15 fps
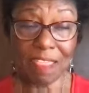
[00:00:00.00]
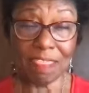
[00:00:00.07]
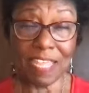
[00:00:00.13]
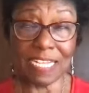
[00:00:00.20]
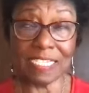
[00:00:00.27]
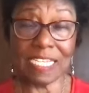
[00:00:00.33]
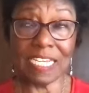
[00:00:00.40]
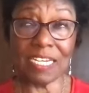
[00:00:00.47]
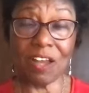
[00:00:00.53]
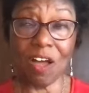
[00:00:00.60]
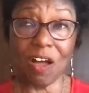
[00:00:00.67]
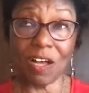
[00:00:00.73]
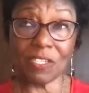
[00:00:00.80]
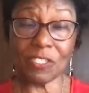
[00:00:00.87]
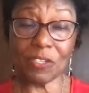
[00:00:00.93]
They tend
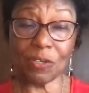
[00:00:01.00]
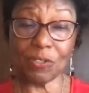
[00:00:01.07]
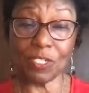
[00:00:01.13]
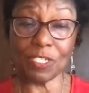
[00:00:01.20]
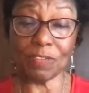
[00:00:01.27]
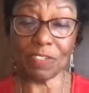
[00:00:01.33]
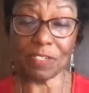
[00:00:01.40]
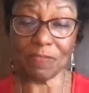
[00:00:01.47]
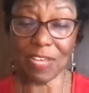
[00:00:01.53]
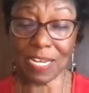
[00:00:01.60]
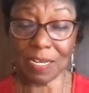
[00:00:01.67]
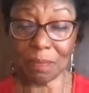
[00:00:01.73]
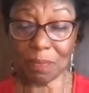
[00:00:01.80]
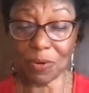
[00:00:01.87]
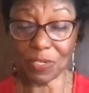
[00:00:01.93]
also to
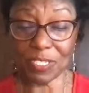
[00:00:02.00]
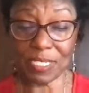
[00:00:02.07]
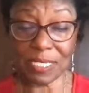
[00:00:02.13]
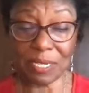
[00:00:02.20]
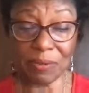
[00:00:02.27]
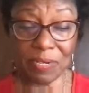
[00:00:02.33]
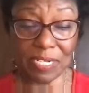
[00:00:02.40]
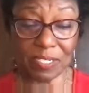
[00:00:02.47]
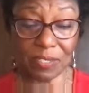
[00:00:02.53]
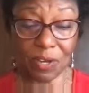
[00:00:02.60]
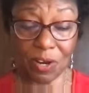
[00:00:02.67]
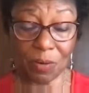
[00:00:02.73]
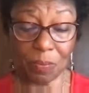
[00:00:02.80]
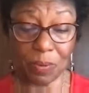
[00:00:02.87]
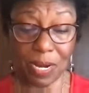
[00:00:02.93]
develop more serious
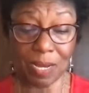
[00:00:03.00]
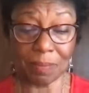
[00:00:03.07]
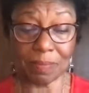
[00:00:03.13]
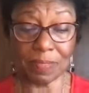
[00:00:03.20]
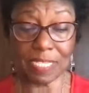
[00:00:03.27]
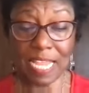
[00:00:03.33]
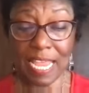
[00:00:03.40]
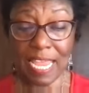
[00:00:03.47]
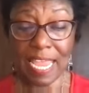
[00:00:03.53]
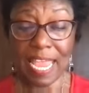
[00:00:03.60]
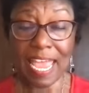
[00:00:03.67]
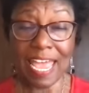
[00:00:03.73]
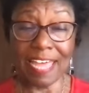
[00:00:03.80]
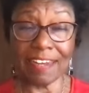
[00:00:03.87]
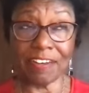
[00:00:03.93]
heart problems
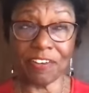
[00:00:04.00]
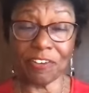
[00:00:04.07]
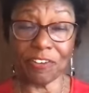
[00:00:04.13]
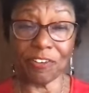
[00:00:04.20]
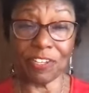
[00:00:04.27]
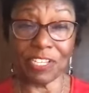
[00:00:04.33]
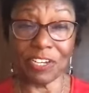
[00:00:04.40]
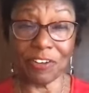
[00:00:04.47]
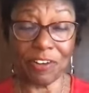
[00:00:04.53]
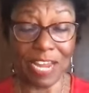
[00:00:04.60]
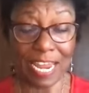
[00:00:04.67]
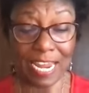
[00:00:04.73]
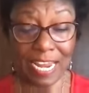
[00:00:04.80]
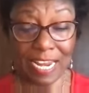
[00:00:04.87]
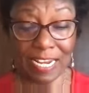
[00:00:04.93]
at an earlier
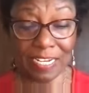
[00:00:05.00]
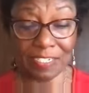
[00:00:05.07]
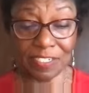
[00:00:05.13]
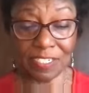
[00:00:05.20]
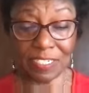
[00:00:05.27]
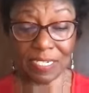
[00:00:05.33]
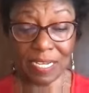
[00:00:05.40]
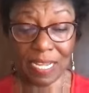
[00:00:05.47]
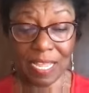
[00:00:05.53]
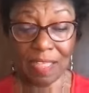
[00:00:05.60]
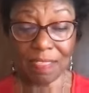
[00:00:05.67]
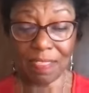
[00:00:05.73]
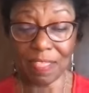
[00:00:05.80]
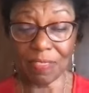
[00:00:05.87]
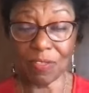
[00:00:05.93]
age
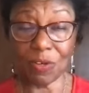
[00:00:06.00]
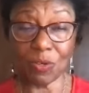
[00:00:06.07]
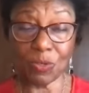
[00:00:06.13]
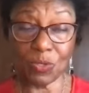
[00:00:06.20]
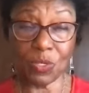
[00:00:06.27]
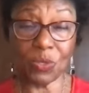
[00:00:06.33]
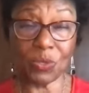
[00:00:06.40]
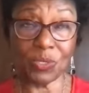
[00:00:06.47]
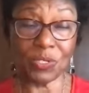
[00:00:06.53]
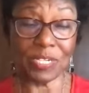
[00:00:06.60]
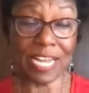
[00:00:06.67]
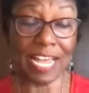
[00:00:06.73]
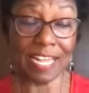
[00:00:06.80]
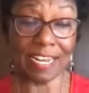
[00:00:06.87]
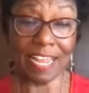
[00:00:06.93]
than those who do
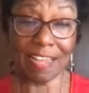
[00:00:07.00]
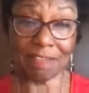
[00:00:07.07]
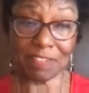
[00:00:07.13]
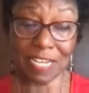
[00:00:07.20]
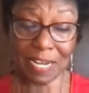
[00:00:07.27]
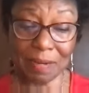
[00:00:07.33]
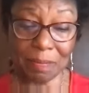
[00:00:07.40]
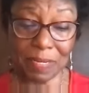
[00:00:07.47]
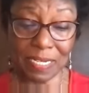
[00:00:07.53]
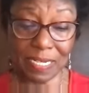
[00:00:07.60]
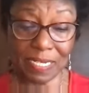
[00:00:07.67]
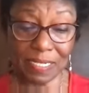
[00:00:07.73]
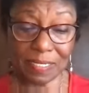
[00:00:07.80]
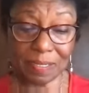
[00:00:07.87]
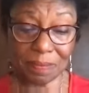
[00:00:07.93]
not have
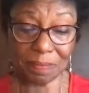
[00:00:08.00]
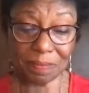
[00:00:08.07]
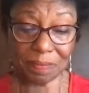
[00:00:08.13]
diabetes.